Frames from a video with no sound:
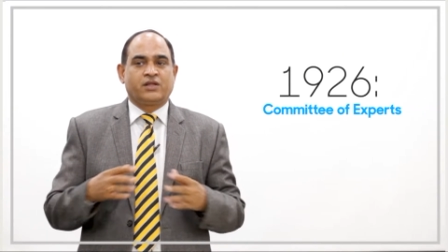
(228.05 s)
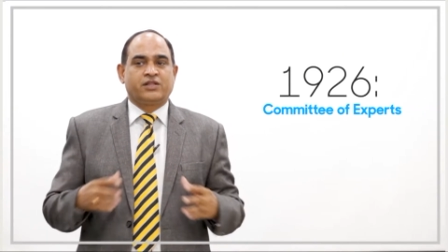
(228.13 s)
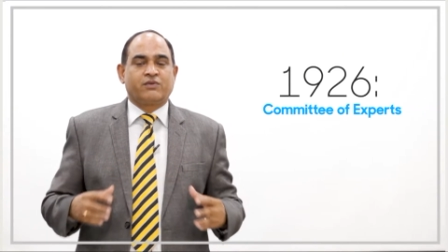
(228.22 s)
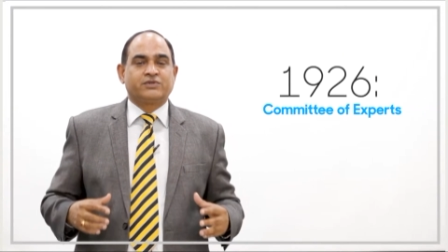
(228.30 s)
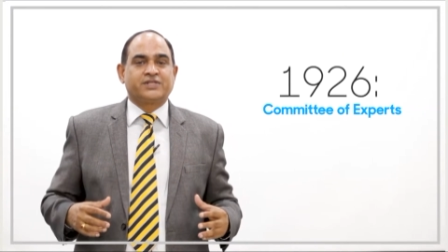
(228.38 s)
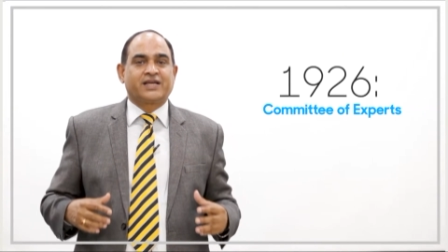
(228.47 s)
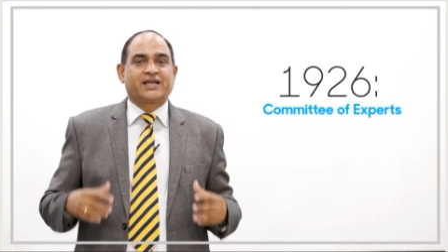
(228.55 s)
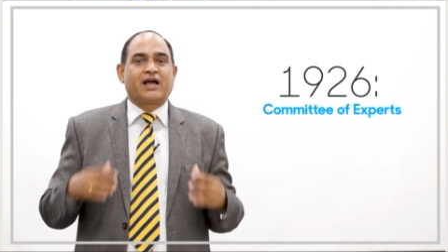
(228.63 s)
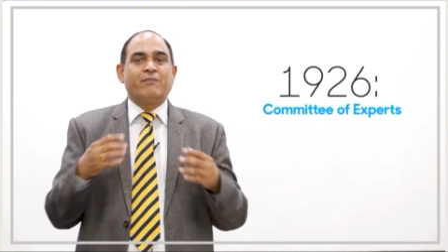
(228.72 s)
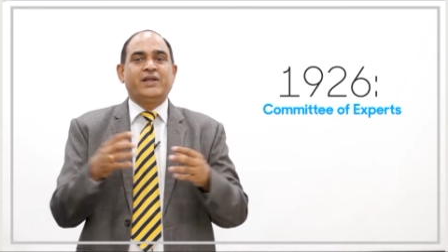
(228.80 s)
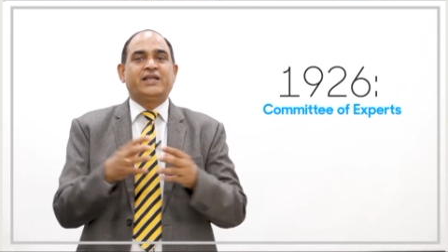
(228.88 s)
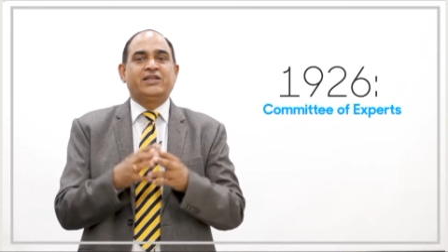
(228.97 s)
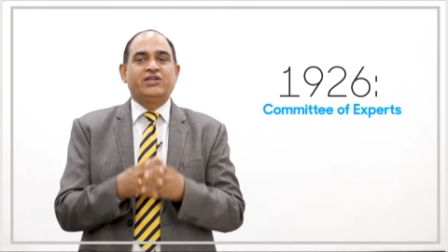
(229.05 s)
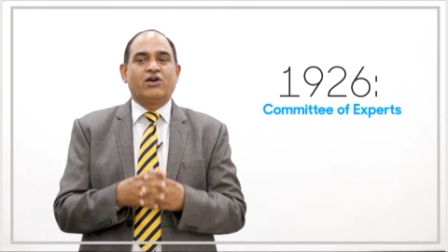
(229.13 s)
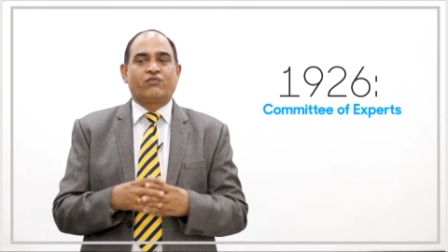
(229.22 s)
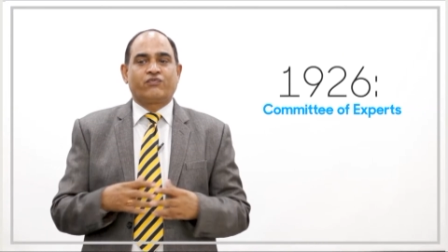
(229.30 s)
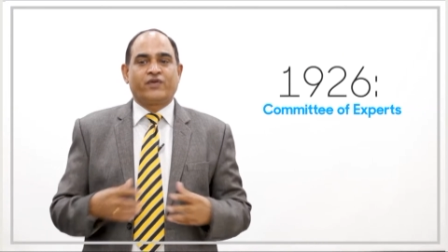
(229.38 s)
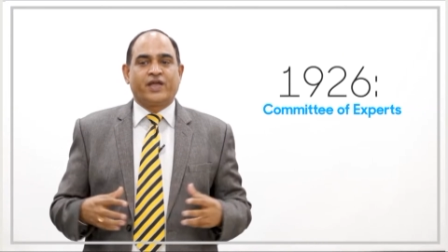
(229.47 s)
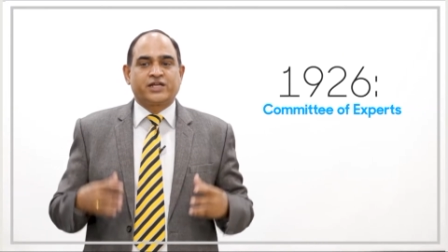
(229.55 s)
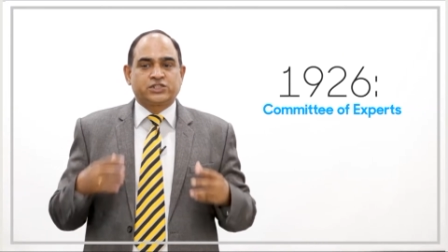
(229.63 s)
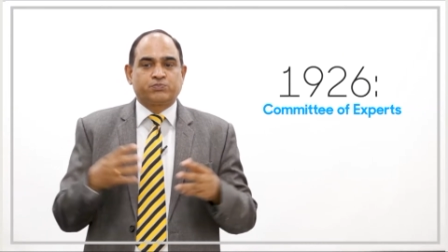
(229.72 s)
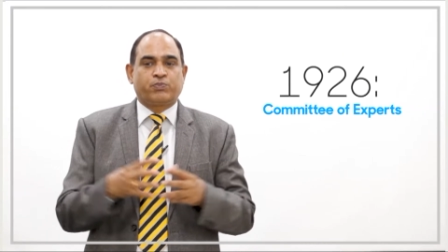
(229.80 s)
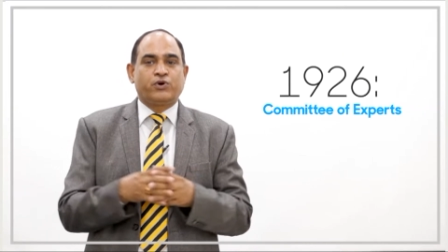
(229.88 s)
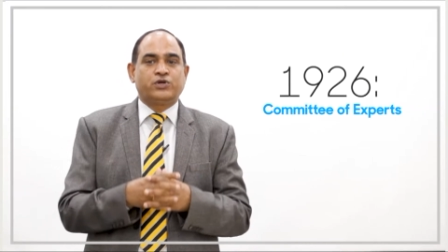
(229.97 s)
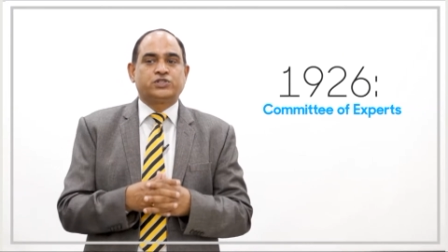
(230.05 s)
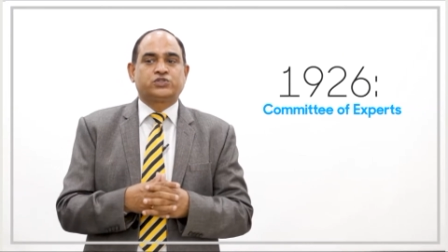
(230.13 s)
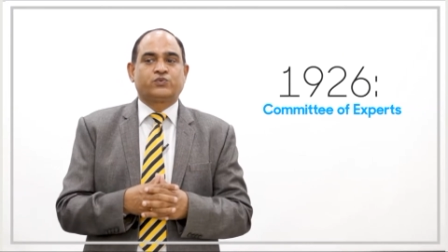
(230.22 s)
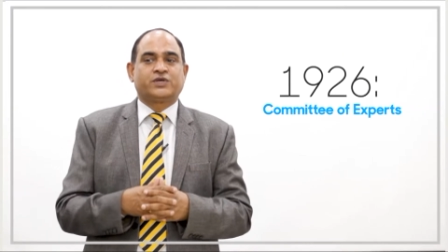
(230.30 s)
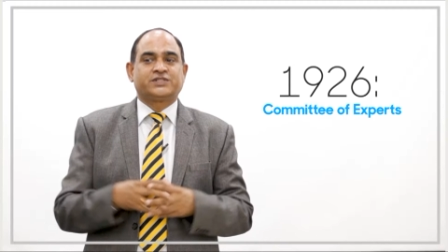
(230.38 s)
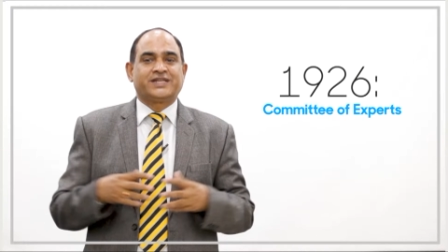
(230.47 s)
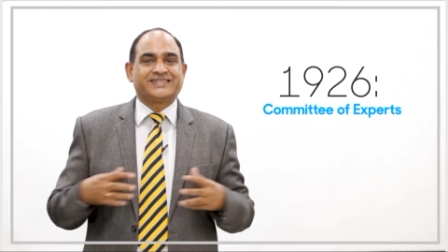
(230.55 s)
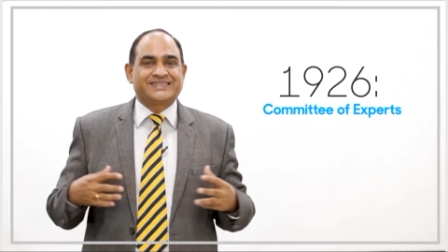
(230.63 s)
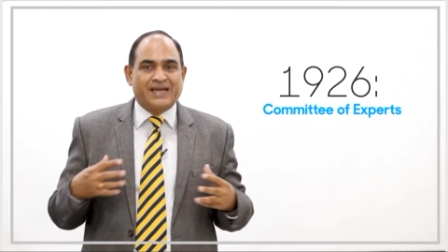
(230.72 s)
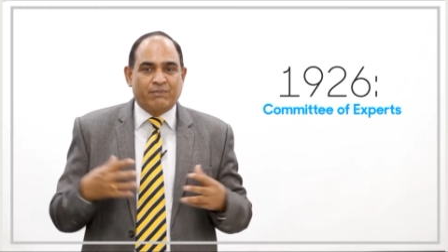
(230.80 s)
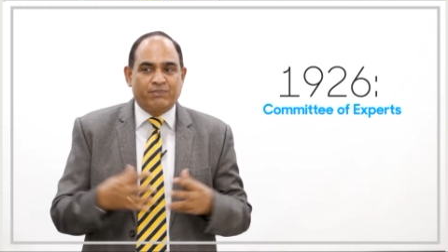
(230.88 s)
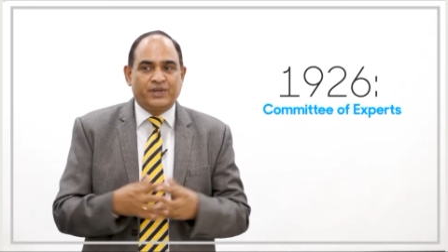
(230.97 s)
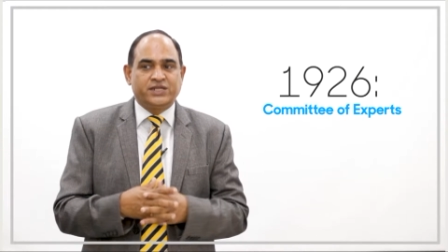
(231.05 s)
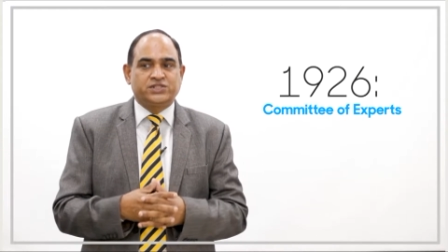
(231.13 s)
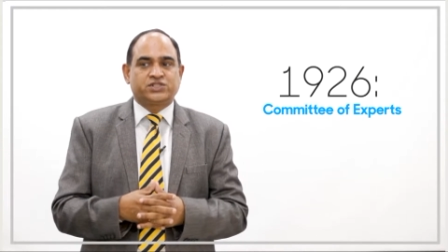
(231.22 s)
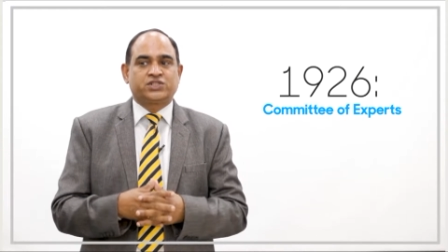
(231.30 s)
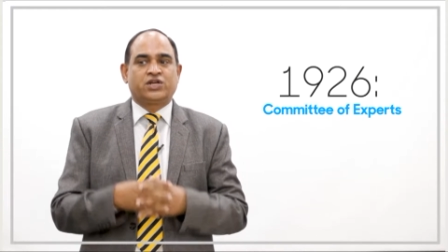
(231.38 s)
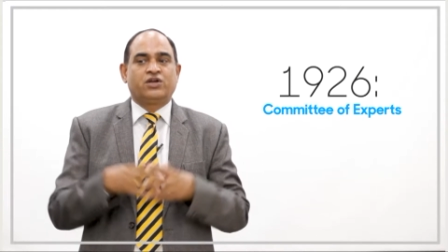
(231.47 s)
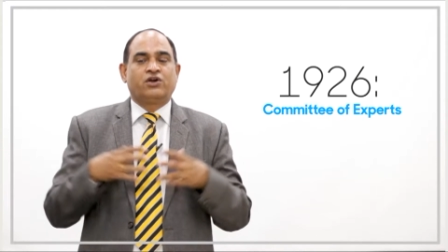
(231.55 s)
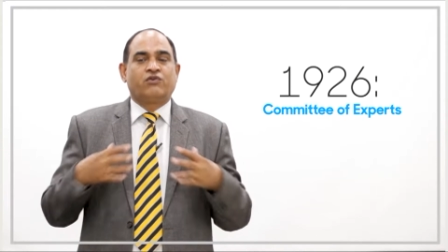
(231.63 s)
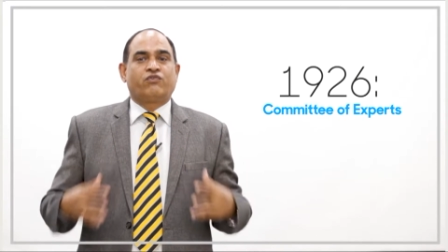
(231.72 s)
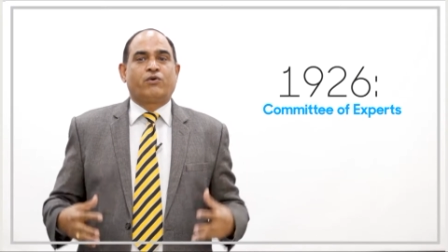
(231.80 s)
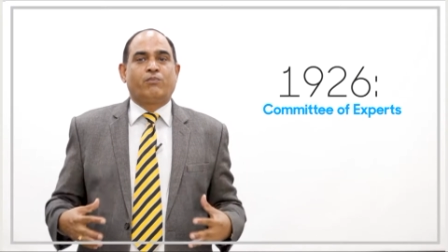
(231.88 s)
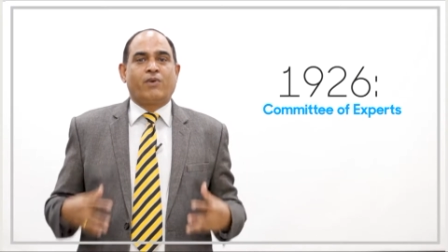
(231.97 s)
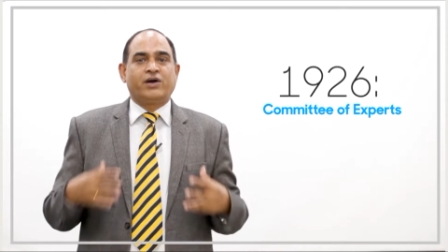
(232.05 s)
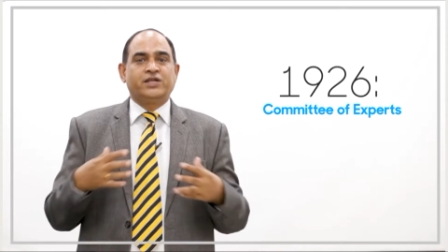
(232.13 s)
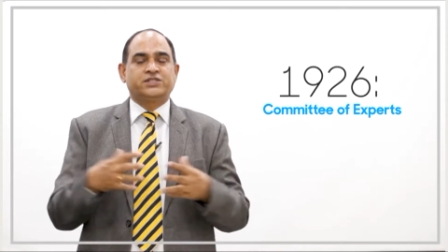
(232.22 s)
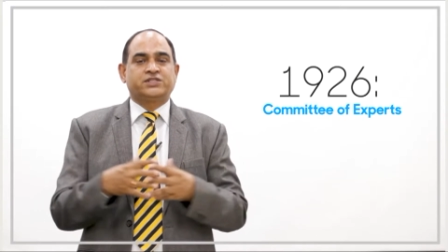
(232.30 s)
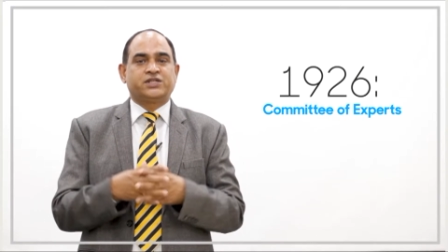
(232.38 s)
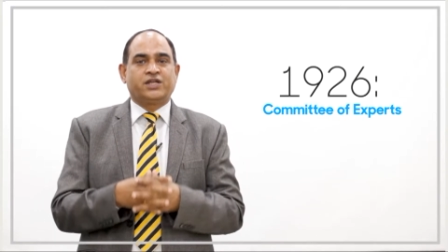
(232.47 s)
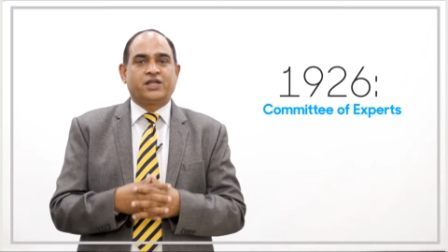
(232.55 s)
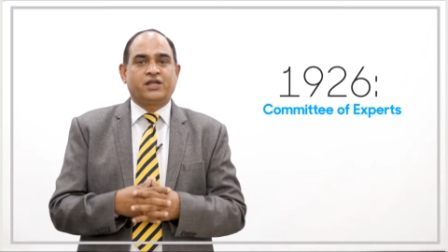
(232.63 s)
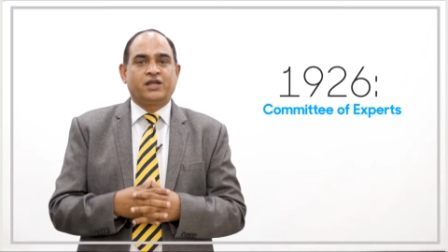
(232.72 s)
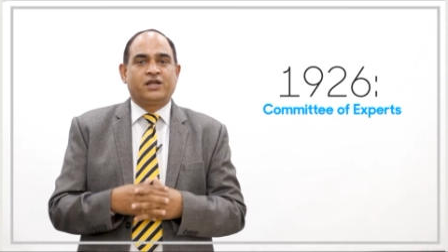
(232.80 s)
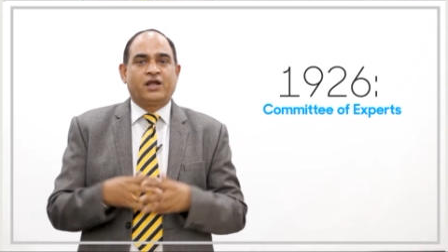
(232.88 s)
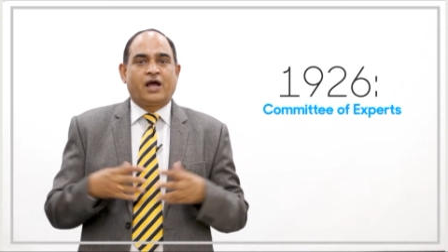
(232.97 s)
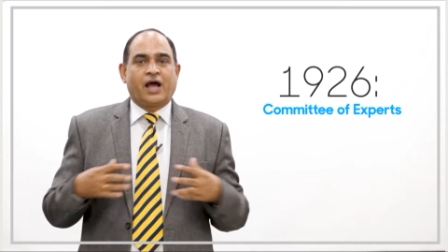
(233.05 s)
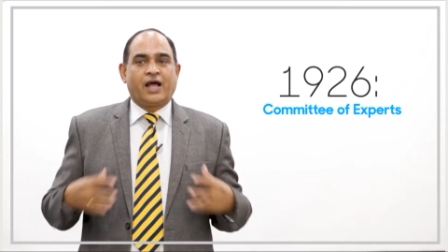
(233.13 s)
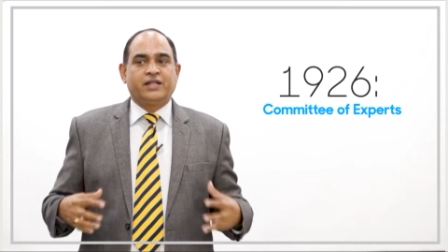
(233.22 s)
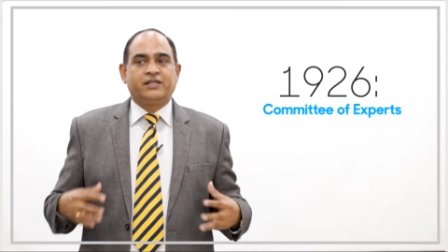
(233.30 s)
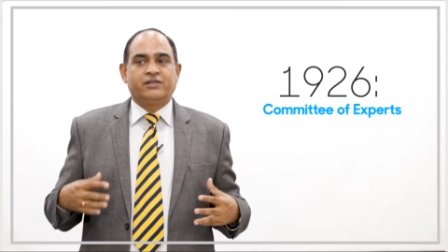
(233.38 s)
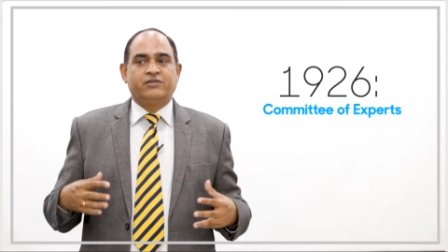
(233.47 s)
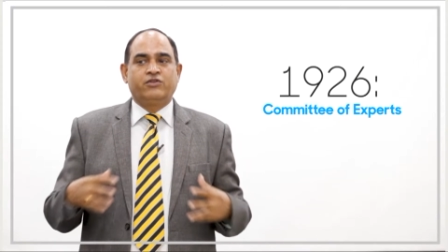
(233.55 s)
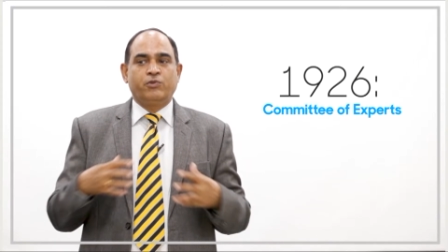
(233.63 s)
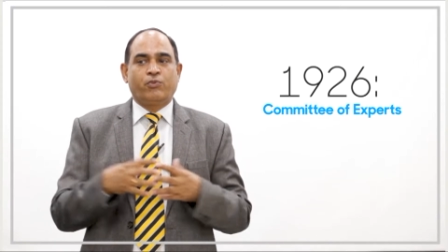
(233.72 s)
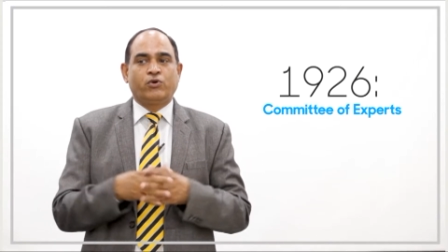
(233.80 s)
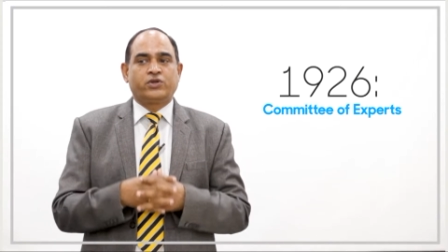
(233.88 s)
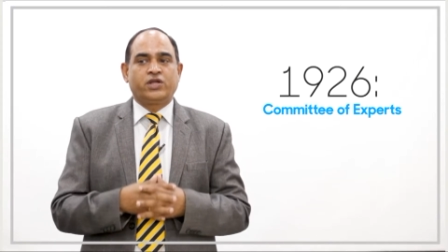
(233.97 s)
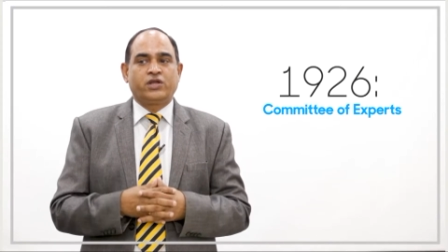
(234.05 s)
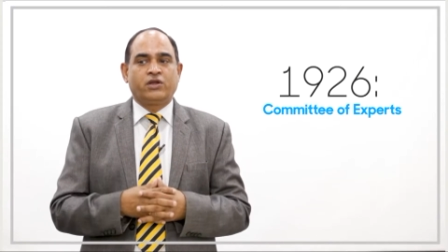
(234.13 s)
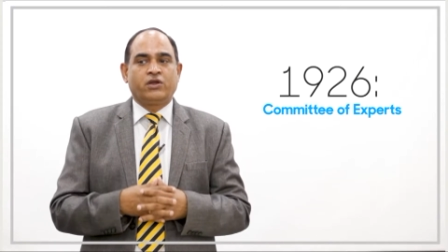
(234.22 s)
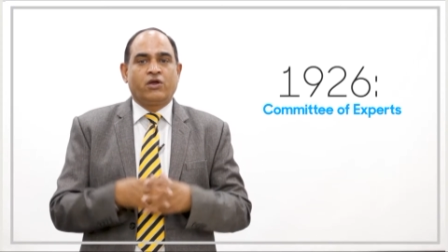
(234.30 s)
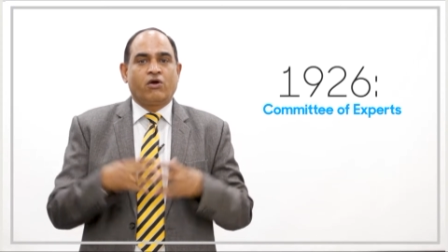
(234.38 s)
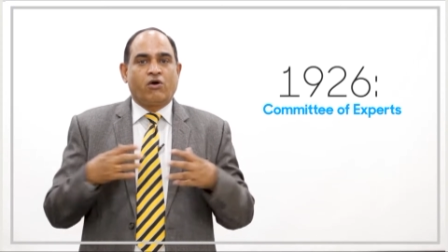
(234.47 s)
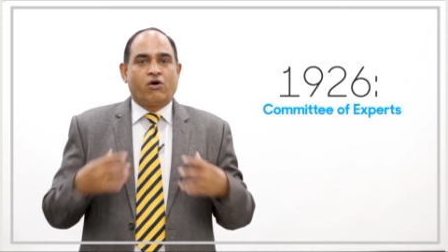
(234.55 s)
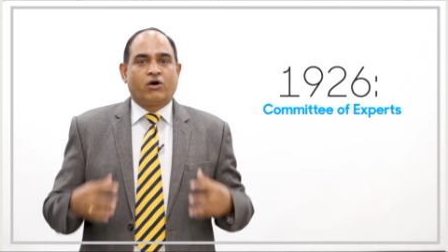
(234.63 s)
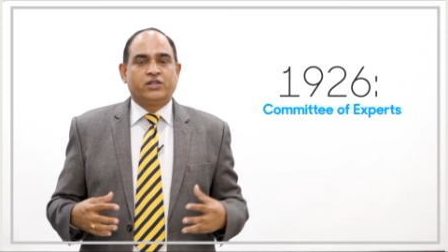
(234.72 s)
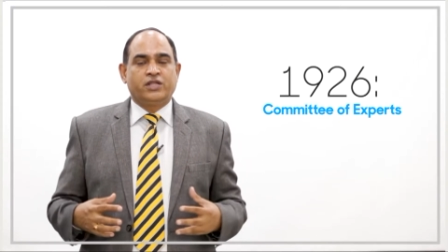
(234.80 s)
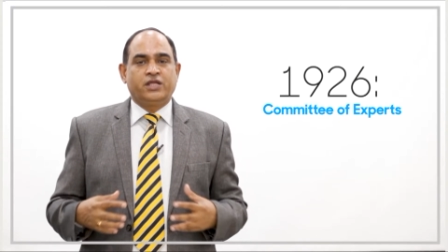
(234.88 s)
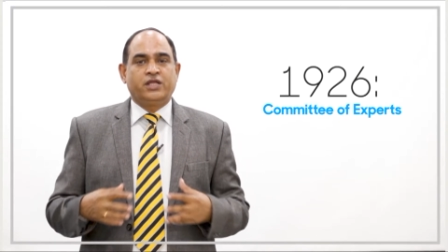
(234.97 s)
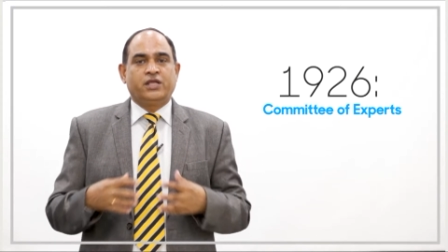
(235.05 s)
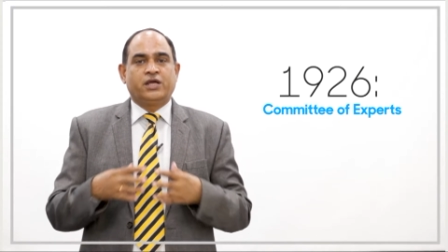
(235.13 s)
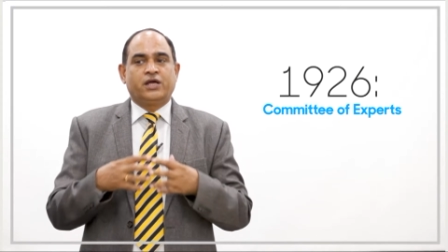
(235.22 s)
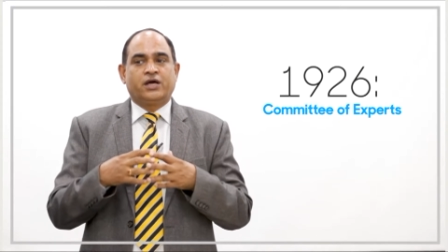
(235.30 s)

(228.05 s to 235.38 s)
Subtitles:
there was a committee of experts was established for monitoring and reporting on the